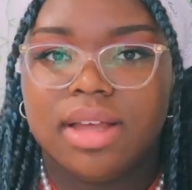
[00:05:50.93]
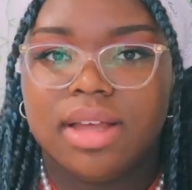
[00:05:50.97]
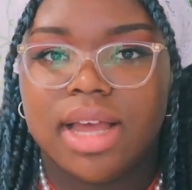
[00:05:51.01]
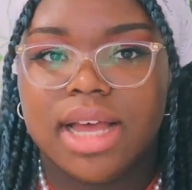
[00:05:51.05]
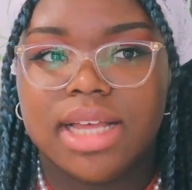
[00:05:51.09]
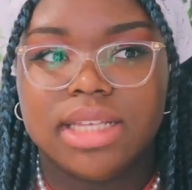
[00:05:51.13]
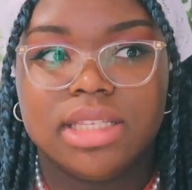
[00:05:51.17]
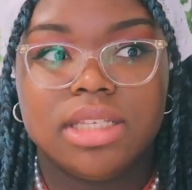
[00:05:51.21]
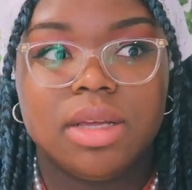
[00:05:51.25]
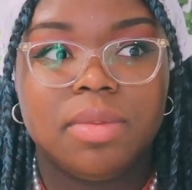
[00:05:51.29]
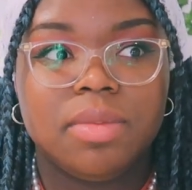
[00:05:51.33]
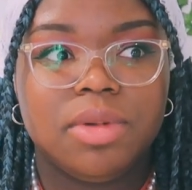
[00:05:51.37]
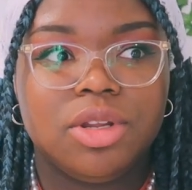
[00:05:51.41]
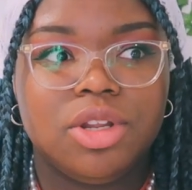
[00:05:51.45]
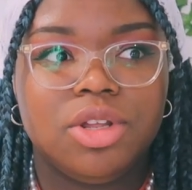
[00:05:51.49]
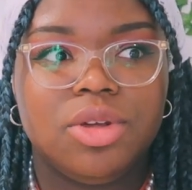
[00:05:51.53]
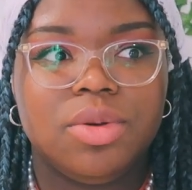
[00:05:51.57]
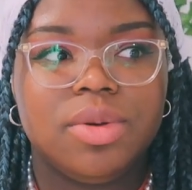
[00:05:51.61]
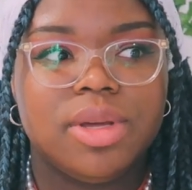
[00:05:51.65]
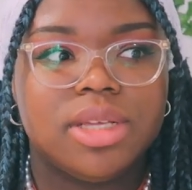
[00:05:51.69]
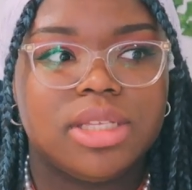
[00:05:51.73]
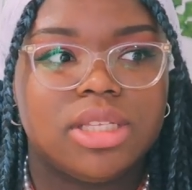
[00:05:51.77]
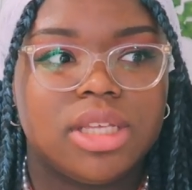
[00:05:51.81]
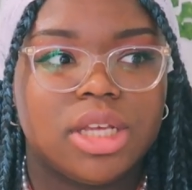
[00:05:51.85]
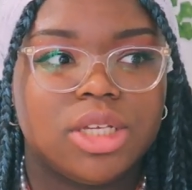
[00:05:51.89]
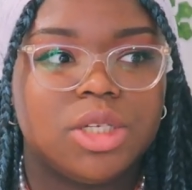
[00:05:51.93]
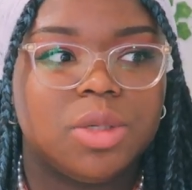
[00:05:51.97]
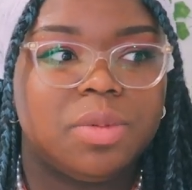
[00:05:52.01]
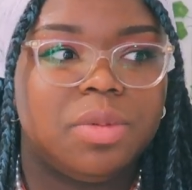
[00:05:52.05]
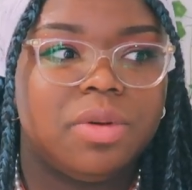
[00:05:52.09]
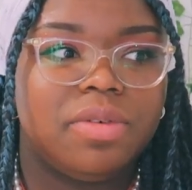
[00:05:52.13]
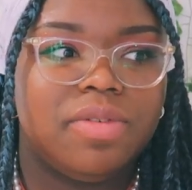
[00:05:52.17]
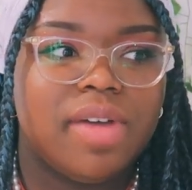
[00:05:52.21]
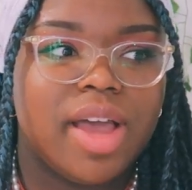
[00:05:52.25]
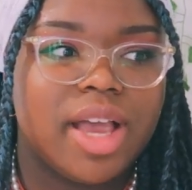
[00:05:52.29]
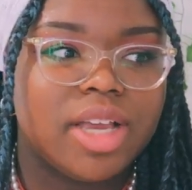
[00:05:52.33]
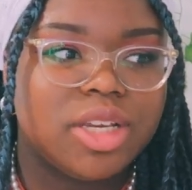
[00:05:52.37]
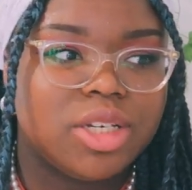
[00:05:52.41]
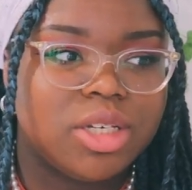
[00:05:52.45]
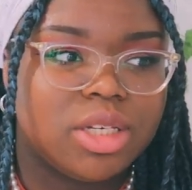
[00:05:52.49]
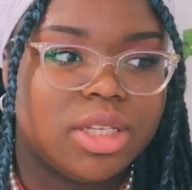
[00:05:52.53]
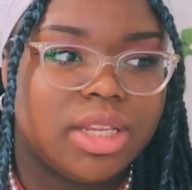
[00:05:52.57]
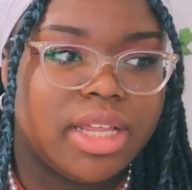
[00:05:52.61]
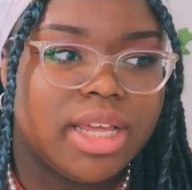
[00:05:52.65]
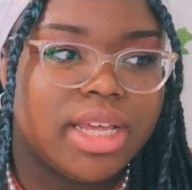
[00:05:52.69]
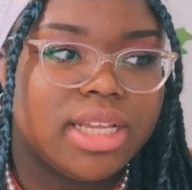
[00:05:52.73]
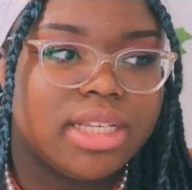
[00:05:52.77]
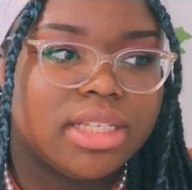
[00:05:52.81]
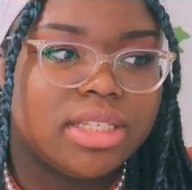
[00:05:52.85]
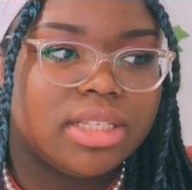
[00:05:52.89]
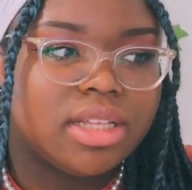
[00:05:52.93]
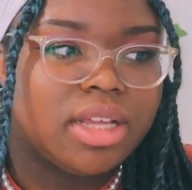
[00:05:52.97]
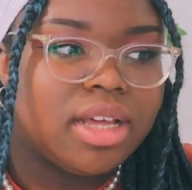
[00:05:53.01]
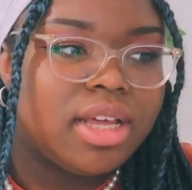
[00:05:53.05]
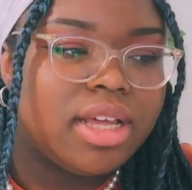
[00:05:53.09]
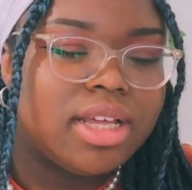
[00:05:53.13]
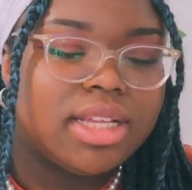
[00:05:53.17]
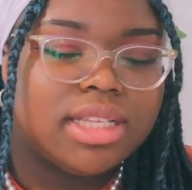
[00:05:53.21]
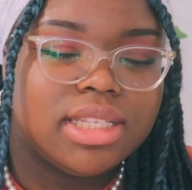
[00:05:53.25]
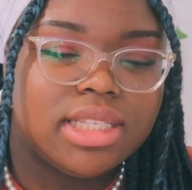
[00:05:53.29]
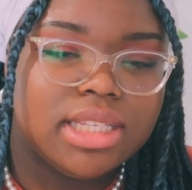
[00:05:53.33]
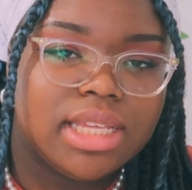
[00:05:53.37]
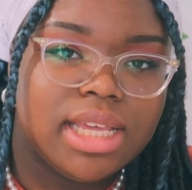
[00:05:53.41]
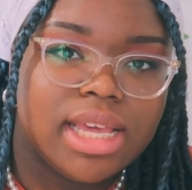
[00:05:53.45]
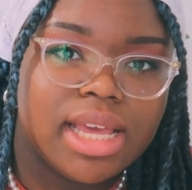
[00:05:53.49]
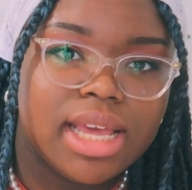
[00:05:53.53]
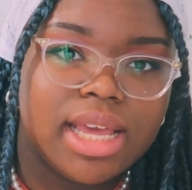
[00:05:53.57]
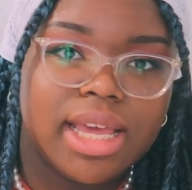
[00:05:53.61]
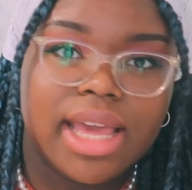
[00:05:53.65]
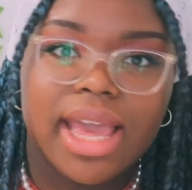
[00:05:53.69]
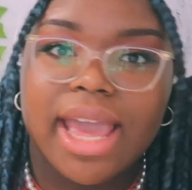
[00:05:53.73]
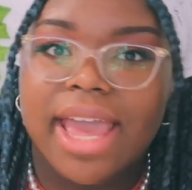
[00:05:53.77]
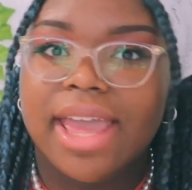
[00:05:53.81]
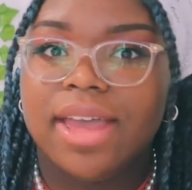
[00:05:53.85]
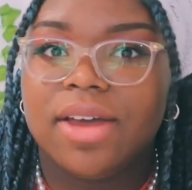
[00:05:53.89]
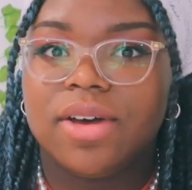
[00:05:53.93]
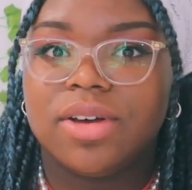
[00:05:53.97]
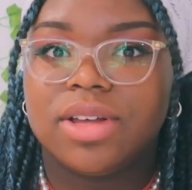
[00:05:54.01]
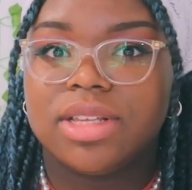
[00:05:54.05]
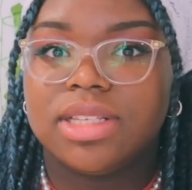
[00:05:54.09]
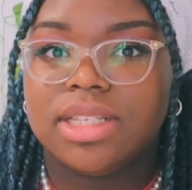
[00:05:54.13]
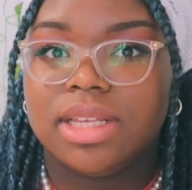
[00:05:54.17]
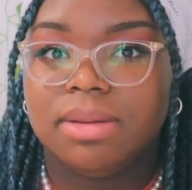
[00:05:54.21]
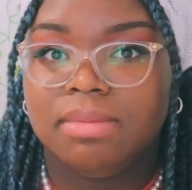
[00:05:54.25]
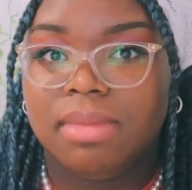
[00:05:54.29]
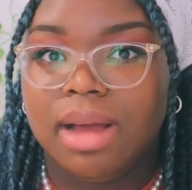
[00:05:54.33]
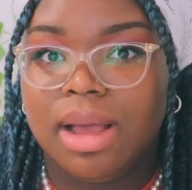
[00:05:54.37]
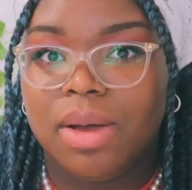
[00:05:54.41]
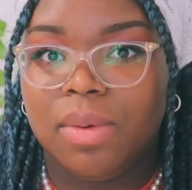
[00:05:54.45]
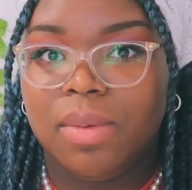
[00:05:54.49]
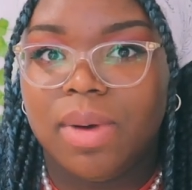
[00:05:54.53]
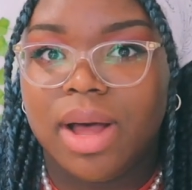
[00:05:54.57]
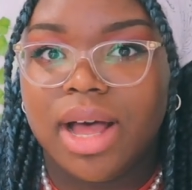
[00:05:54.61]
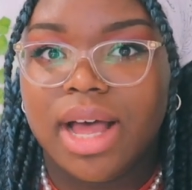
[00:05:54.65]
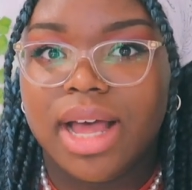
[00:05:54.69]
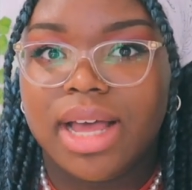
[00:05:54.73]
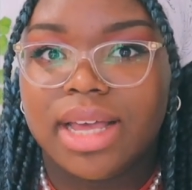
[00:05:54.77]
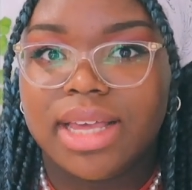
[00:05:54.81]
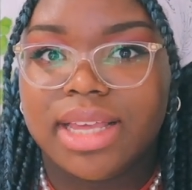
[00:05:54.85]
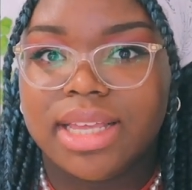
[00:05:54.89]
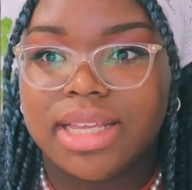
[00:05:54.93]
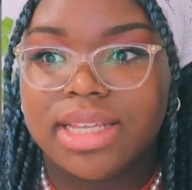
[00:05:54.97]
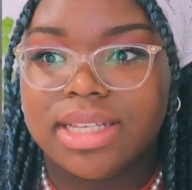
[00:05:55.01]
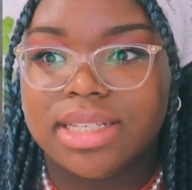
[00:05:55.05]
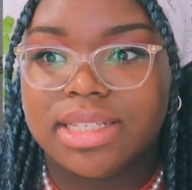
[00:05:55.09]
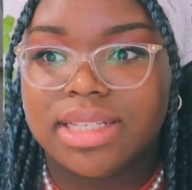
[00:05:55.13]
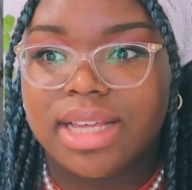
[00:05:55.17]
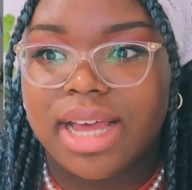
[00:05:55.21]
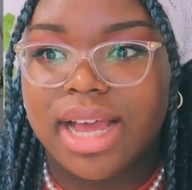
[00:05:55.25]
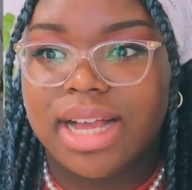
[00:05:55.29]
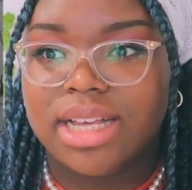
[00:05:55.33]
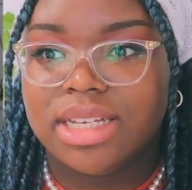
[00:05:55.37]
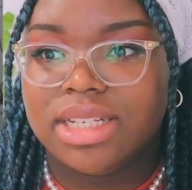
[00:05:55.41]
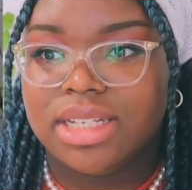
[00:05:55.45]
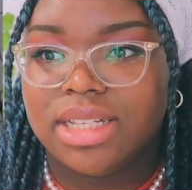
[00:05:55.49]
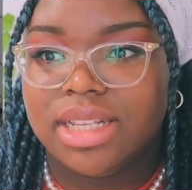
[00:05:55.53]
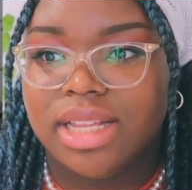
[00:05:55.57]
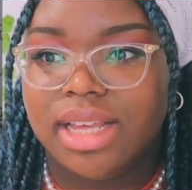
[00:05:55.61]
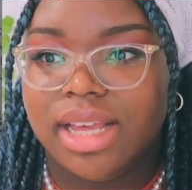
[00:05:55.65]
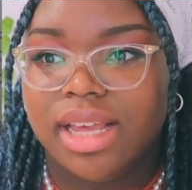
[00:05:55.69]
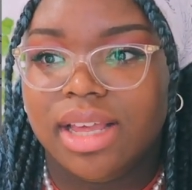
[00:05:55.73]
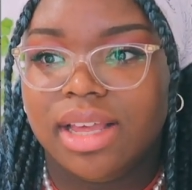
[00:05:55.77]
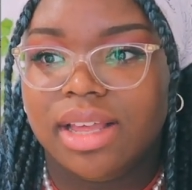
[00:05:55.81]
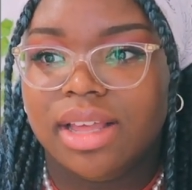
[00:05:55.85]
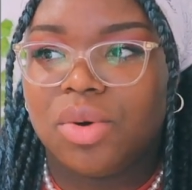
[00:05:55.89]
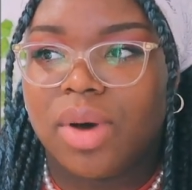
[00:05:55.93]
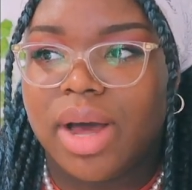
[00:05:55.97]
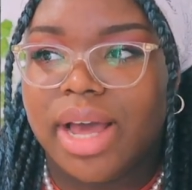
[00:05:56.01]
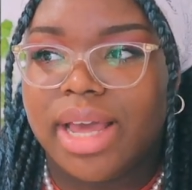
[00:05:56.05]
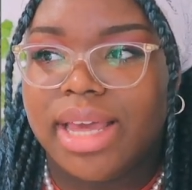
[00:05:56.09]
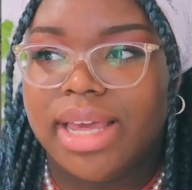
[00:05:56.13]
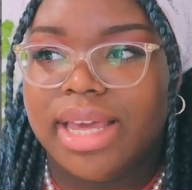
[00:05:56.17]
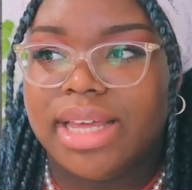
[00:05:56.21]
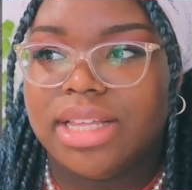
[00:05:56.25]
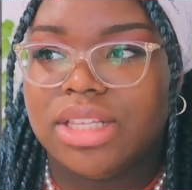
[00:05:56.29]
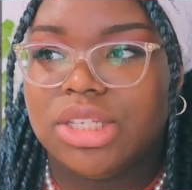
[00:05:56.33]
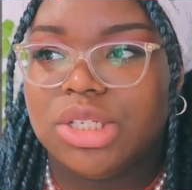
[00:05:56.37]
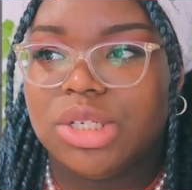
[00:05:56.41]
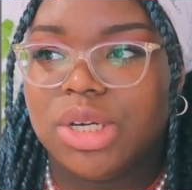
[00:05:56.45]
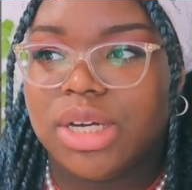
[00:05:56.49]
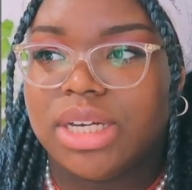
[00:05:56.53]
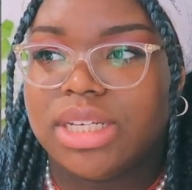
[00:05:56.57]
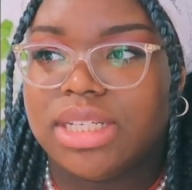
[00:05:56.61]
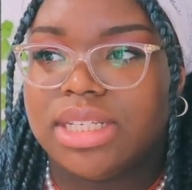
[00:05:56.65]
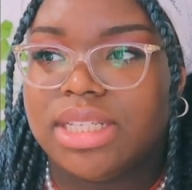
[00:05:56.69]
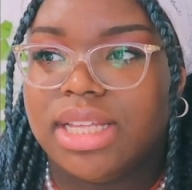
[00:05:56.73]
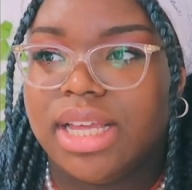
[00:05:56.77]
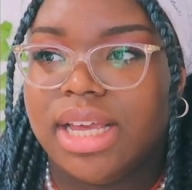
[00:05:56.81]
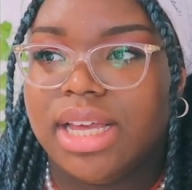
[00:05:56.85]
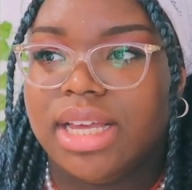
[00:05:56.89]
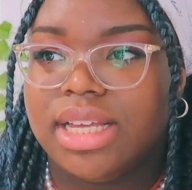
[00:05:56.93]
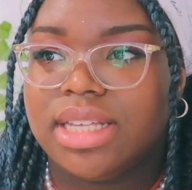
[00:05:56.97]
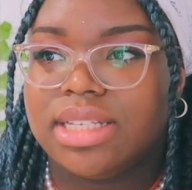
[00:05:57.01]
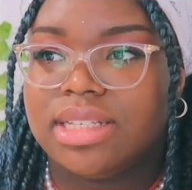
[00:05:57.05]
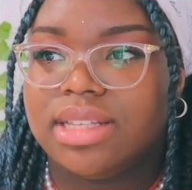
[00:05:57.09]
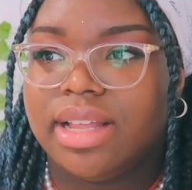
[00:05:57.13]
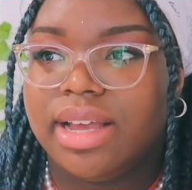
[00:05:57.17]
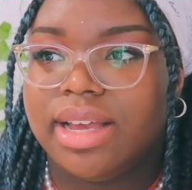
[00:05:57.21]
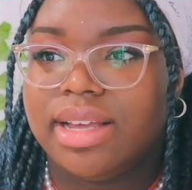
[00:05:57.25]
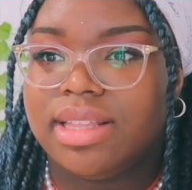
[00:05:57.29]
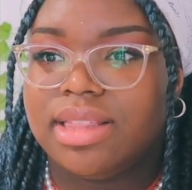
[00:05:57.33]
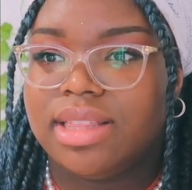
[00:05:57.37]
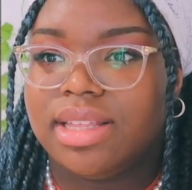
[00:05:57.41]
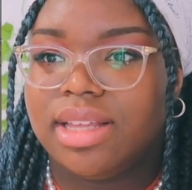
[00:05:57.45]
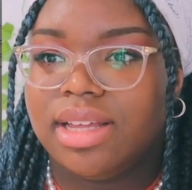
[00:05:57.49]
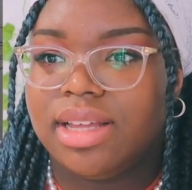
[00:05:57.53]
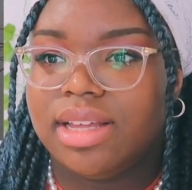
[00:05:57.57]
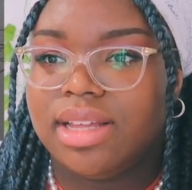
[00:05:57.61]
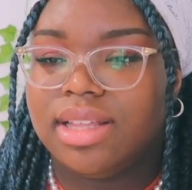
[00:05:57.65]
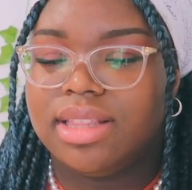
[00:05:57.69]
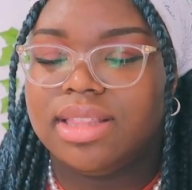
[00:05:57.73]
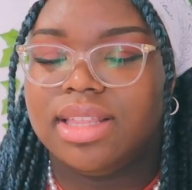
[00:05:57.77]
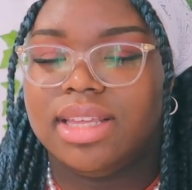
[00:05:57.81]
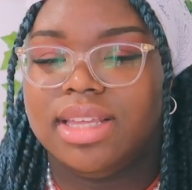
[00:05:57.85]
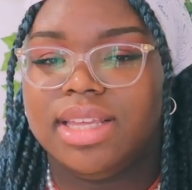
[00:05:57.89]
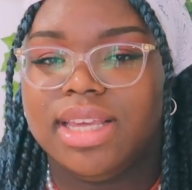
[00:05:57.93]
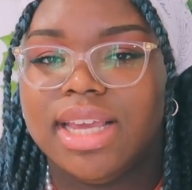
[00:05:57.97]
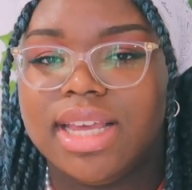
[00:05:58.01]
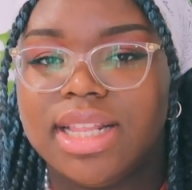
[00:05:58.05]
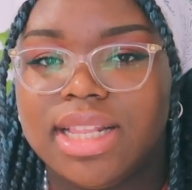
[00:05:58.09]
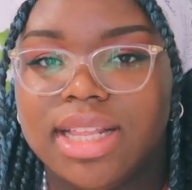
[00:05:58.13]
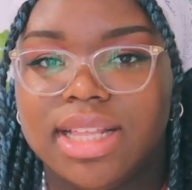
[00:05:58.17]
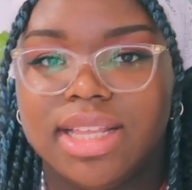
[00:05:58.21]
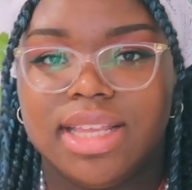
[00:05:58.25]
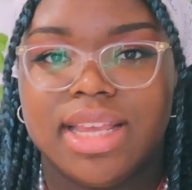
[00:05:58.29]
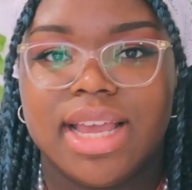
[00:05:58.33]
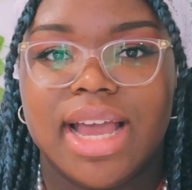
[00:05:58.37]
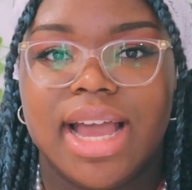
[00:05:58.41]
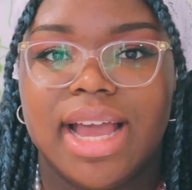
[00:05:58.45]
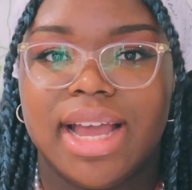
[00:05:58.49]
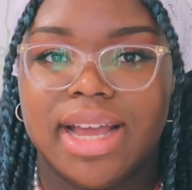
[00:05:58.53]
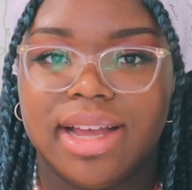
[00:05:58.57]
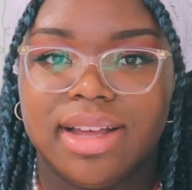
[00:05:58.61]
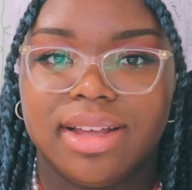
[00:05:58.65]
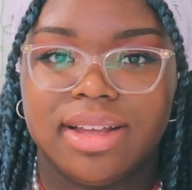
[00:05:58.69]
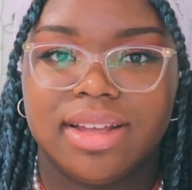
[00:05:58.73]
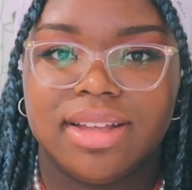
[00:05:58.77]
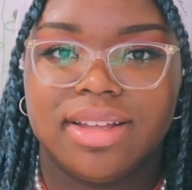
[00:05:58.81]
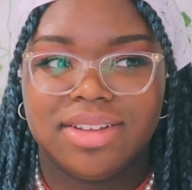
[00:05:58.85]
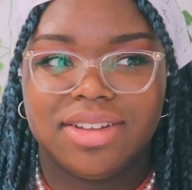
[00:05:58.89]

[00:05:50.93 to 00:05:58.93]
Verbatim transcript: As someone who is such a perfectionist, seeing chaos in my work is actually quite interesting. It's like the, the yin and yang